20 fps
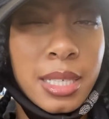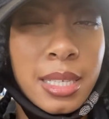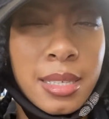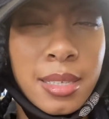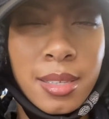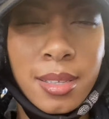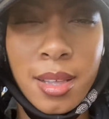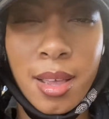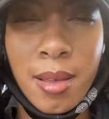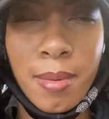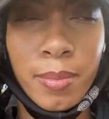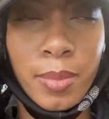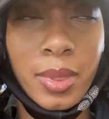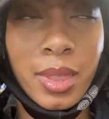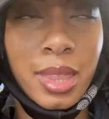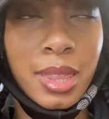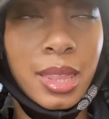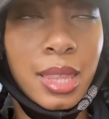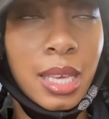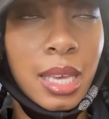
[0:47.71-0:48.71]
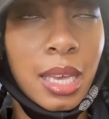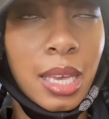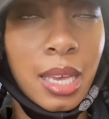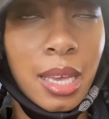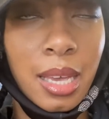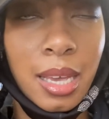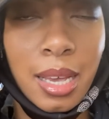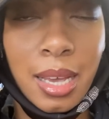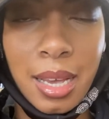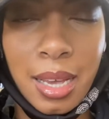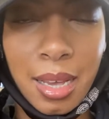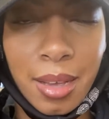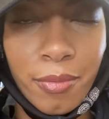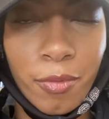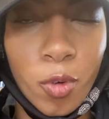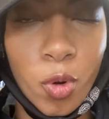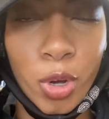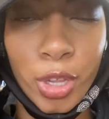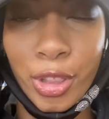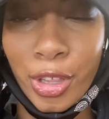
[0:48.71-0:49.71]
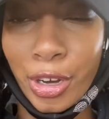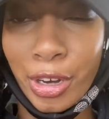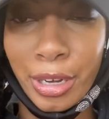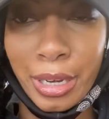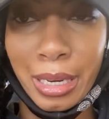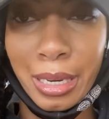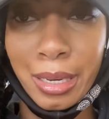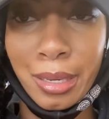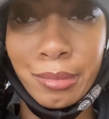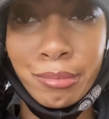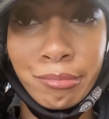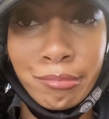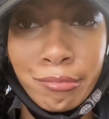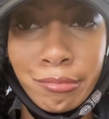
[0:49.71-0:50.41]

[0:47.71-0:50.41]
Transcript: something, 4:30,